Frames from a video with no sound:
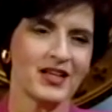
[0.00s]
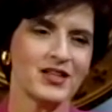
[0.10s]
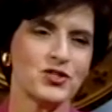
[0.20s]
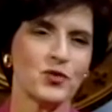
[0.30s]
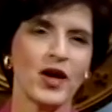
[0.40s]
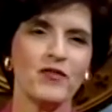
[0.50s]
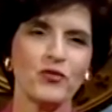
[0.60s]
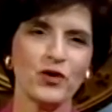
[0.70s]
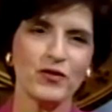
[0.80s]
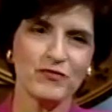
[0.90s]
So I have a
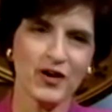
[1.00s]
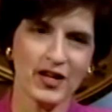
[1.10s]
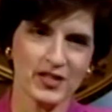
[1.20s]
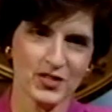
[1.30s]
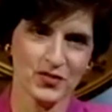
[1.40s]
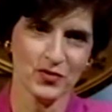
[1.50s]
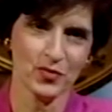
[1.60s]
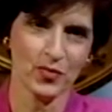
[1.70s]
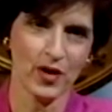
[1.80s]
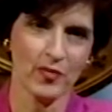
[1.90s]
real fondness for the
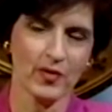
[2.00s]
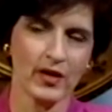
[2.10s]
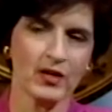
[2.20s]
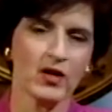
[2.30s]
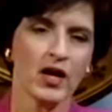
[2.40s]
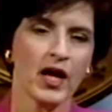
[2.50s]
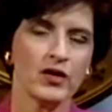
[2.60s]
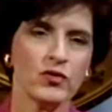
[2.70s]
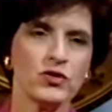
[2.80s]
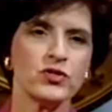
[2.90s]
prep, and
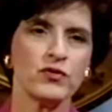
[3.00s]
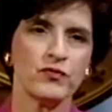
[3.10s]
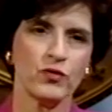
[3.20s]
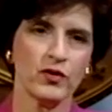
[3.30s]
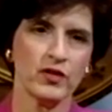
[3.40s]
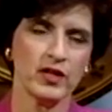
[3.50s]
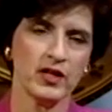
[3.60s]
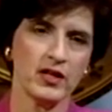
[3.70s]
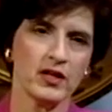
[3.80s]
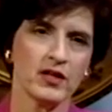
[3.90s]
also for
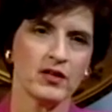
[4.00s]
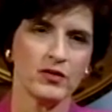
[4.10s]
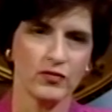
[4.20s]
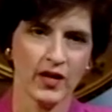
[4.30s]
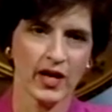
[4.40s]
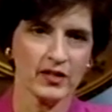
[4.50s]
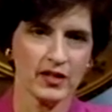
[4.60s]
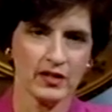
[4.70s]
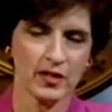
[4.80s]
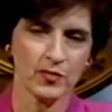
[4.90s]
the fact
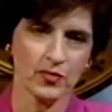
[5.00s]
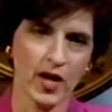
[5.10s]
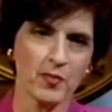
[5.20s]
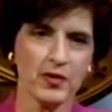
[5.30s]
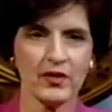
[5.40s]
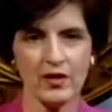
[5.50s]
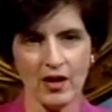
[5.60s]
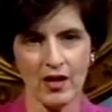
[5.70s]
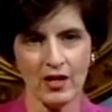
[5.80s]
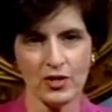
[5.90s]
that the prep and the
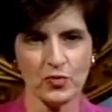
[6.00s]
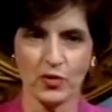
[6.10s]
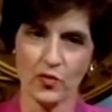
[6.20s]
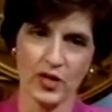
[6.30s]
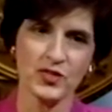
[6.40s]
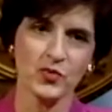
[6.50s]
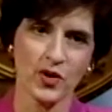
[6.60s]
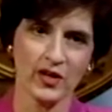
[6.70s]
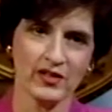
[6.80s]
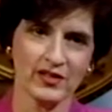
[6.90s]
college were once
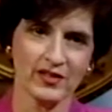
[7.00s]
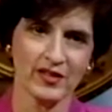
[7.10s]
one,